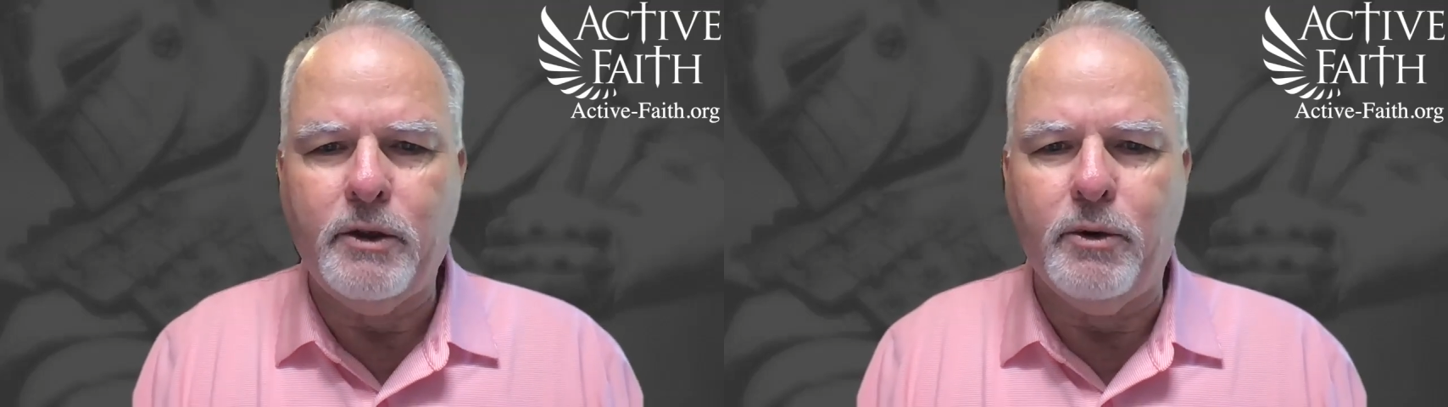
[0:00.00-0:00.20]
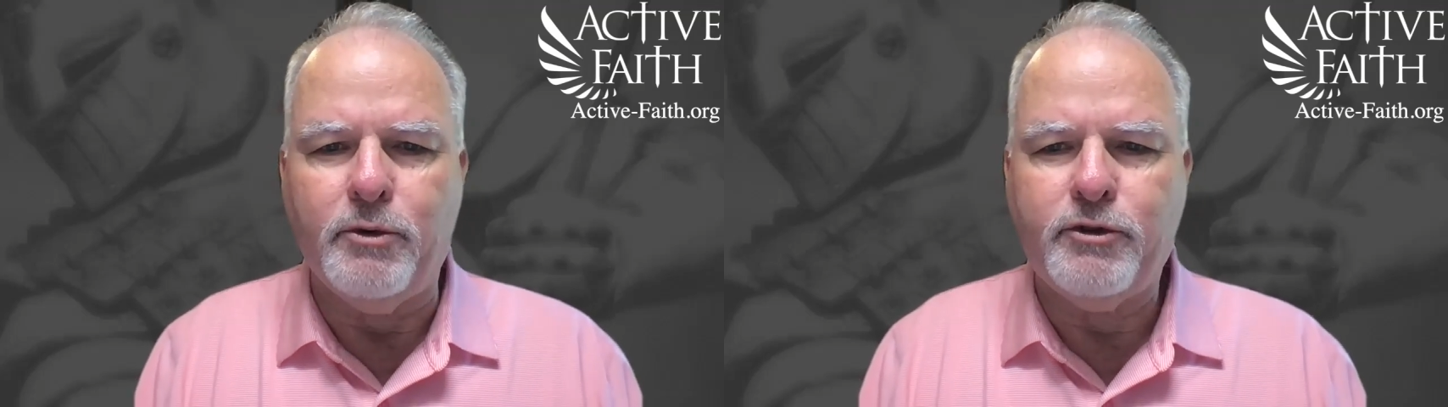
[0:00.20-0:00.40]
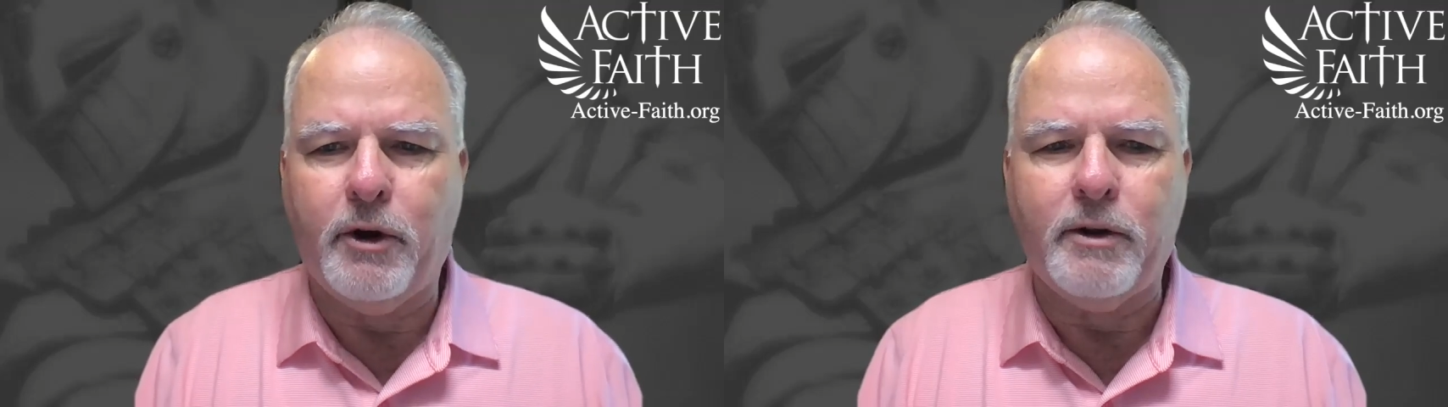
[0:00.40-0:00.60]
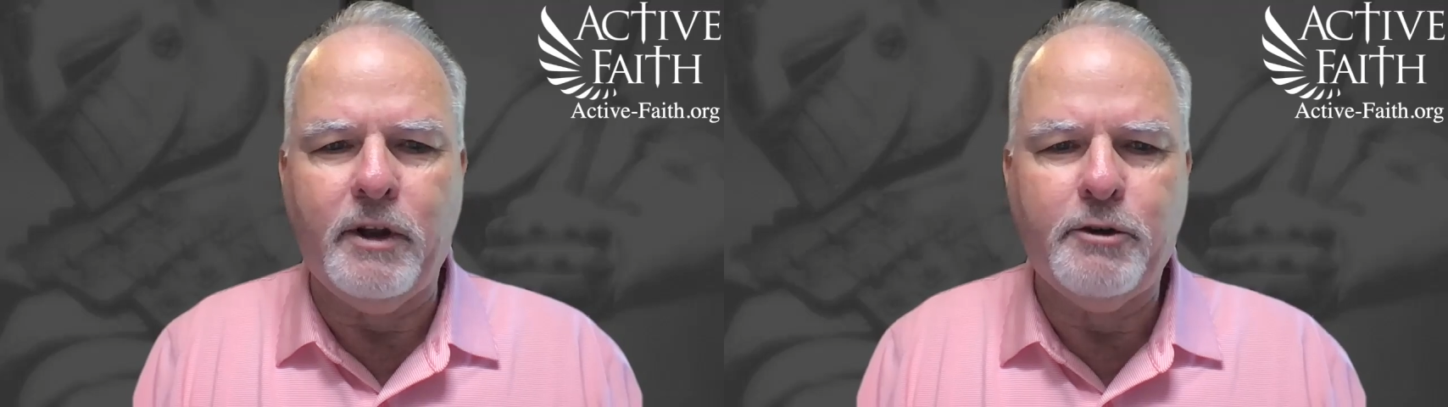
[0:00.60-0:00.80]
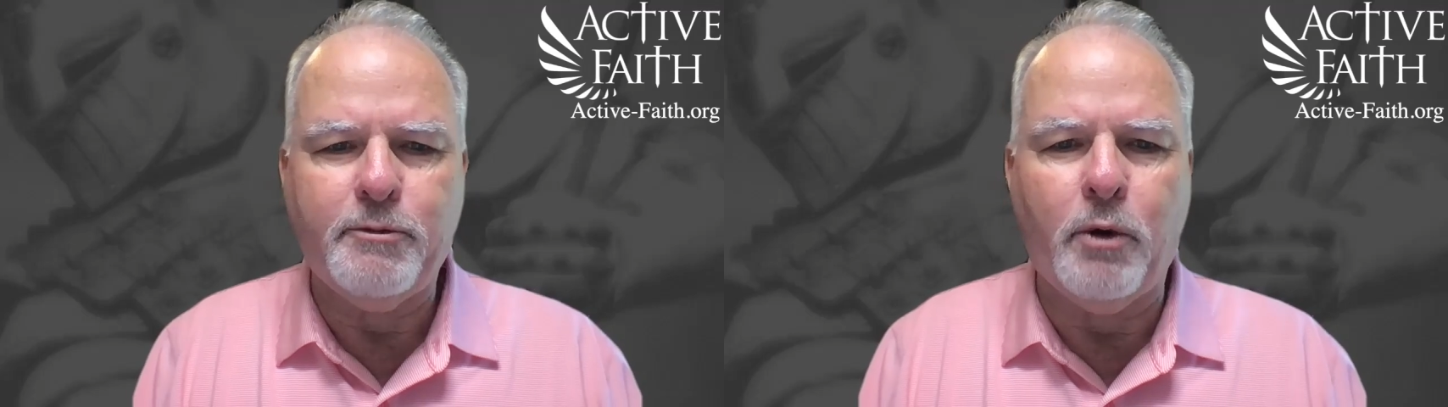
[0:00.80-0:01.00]
You
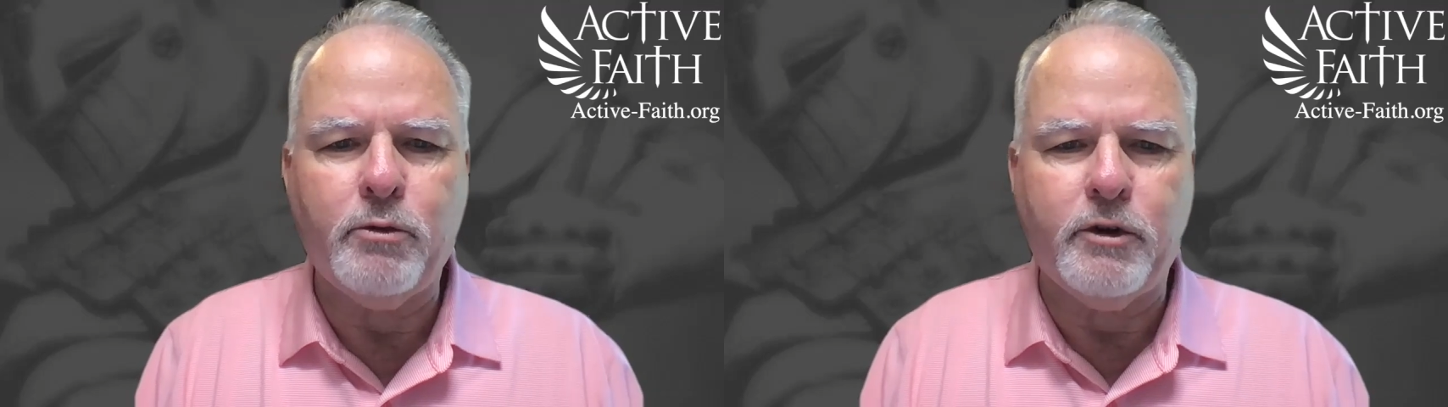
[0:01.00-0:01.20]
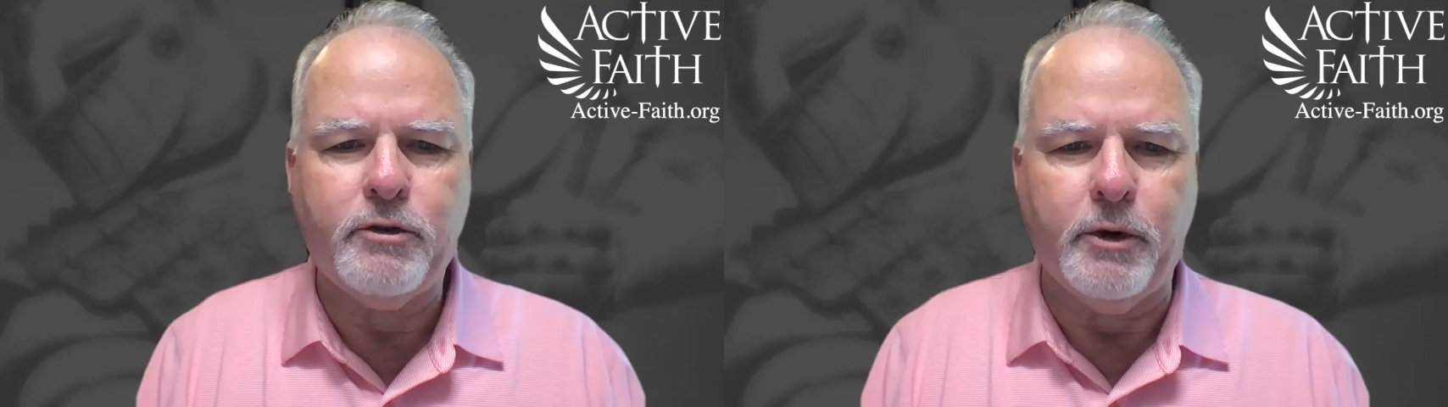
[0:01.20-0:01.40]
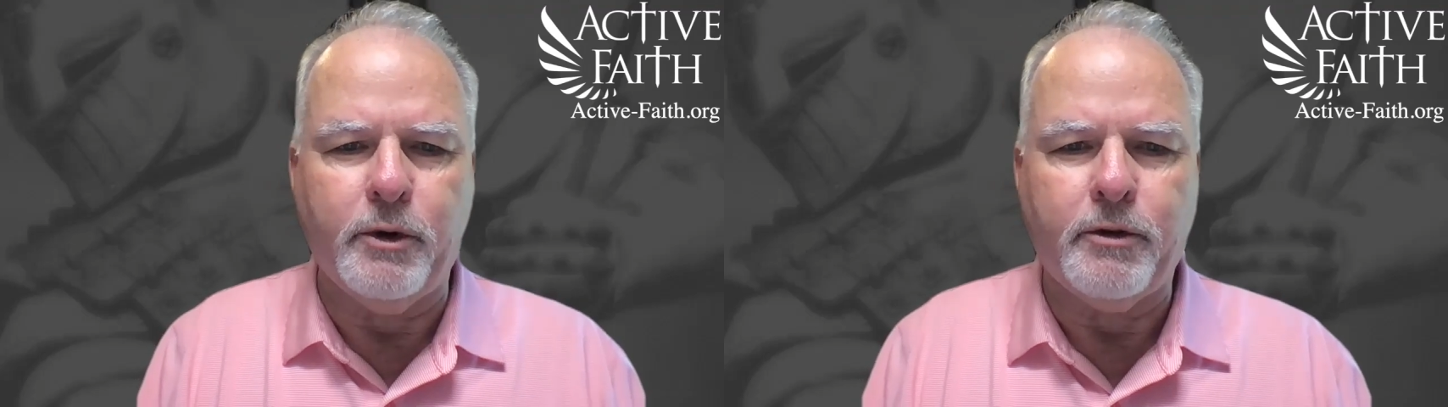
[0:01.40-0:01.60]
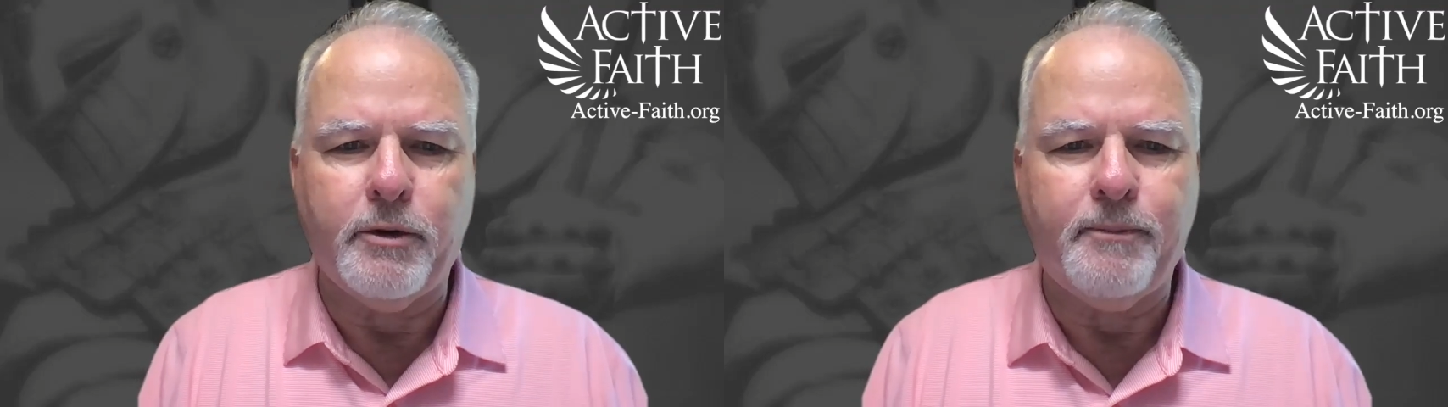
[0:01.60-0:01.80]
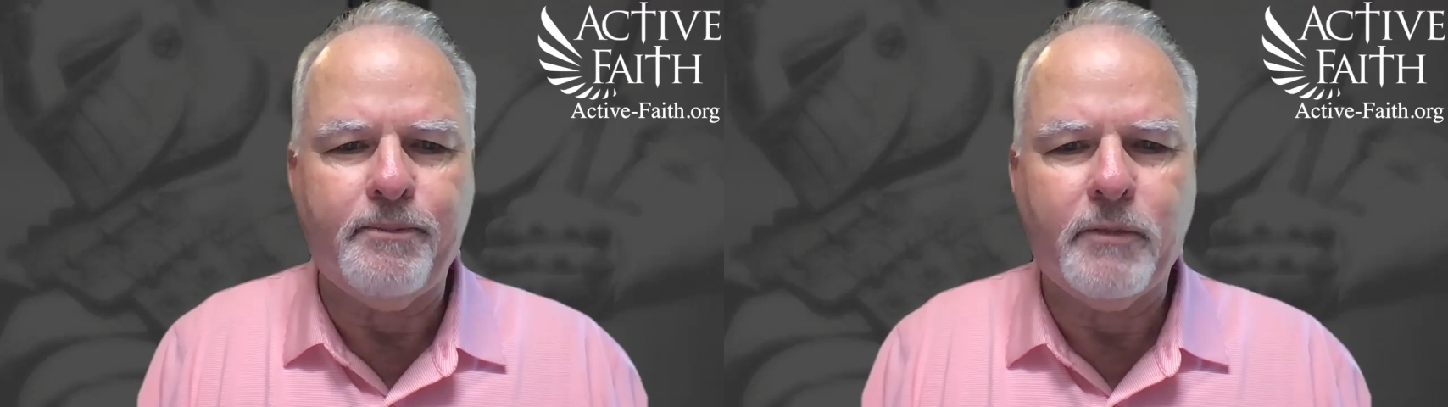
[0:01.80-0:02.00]
certainly spoke the truth.